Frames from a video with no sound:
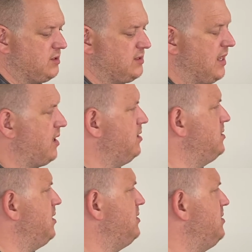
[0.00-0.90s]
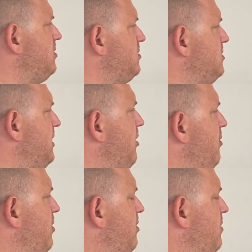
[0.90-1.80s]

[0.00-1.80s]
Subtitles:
second, so it's not terrible.